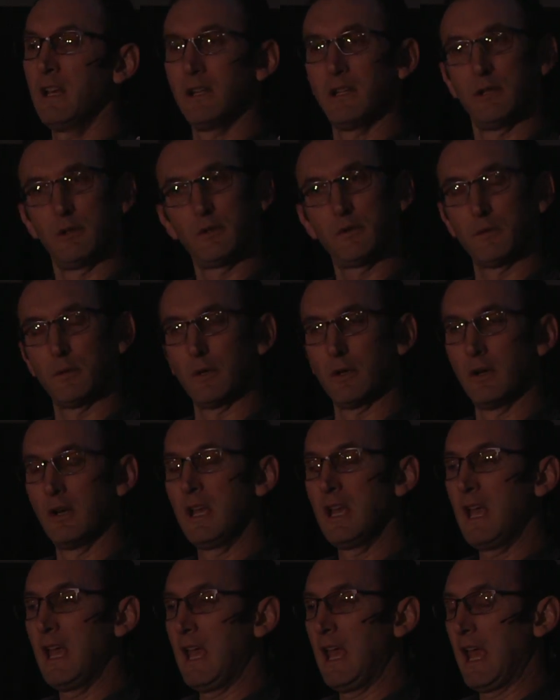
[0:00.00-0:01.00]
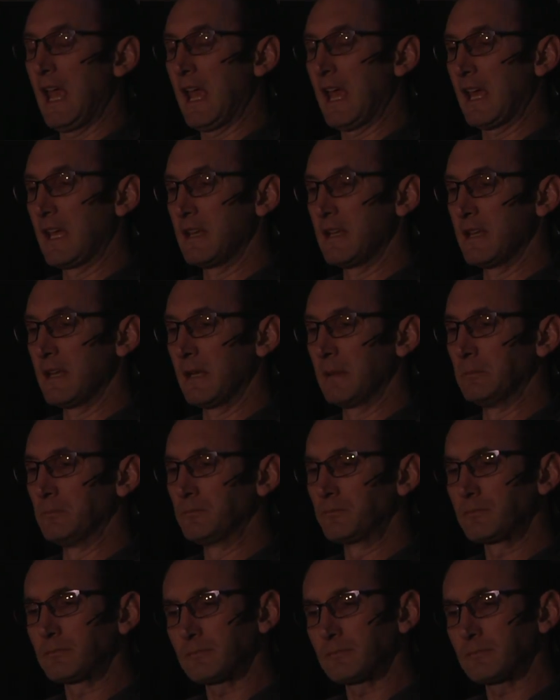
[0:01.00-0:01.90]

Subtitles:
useful. And